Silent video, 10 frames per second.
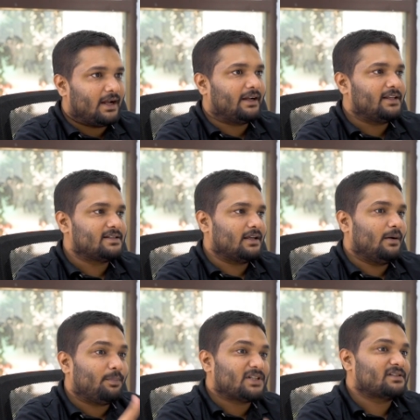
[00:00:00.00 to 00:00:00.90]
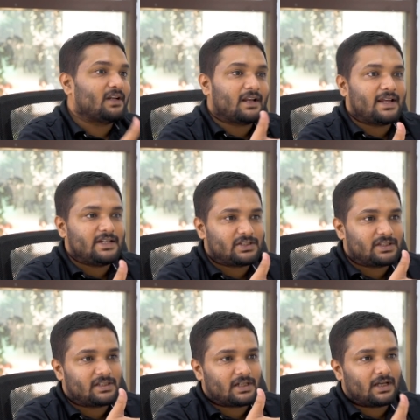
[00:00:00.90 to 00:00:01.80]
it is a
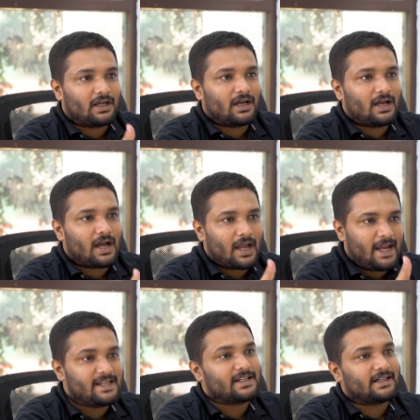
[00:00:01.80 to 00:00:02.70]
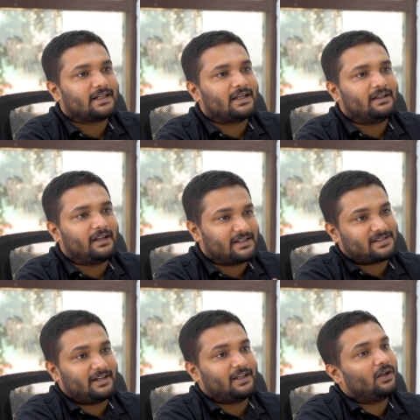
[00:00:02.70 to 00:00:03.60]
personalized agent that is
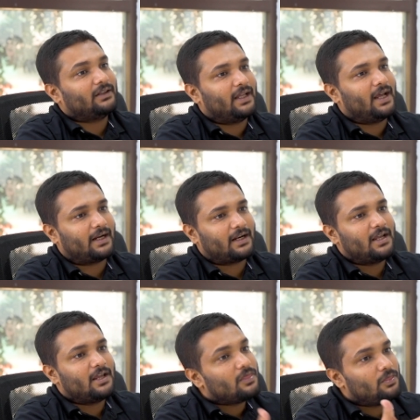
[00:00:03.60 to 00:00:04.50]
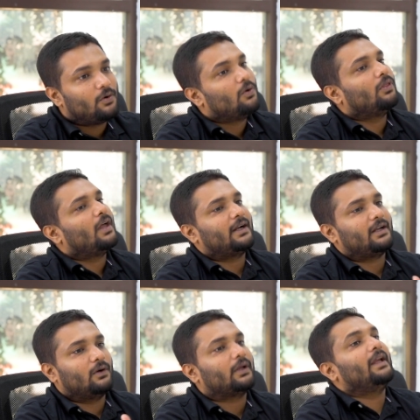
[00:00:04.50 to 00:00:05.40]
sitting on there know that
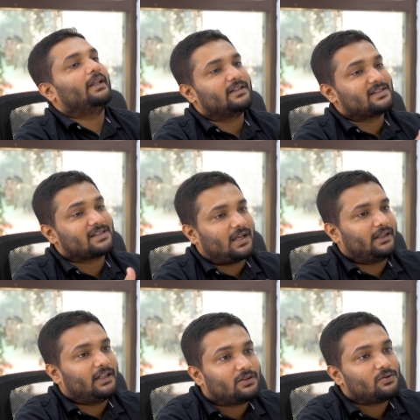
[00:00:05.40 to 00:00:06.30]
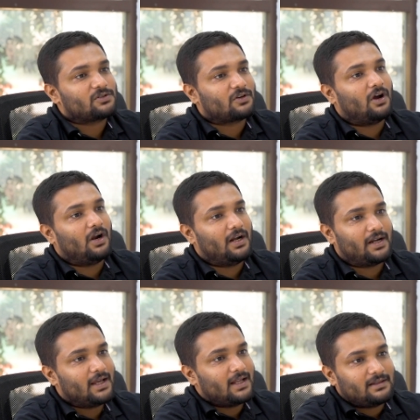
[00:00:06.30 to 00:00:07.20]
okay this is Ananth who's called,
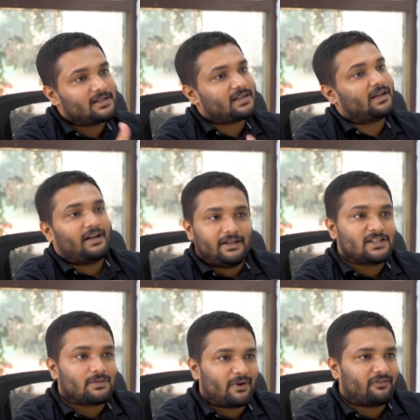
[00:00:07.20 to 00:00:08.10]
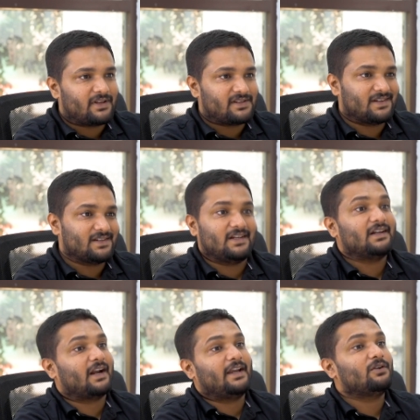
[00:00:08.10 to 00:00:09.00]
these are Ananth's preferences
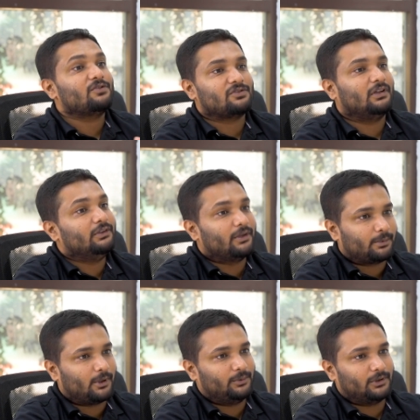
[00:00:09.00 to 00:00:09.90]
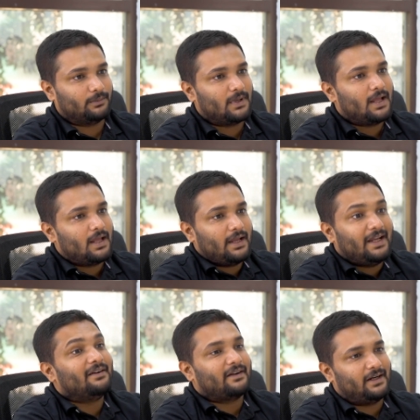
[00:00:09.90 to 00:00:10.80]
and trying to solve your problem
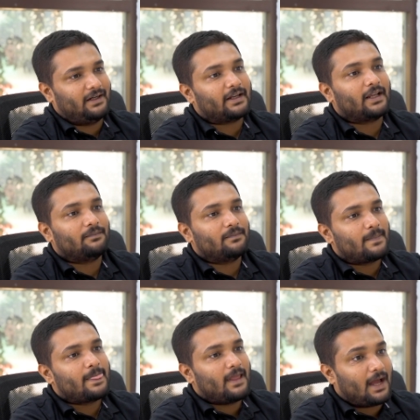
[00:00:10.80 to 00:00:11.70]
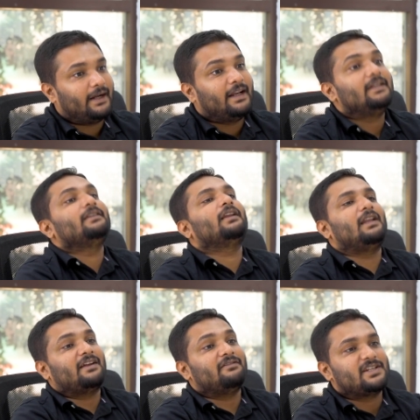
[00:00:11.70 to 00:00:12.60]
in real time and in the
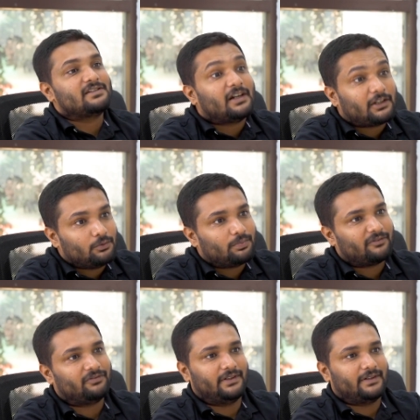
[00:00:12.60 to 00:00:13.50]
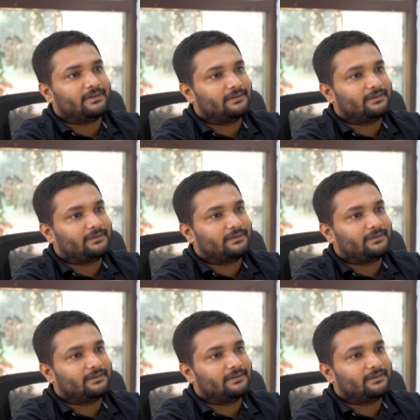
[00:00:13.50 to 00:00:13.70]
language that you prefer.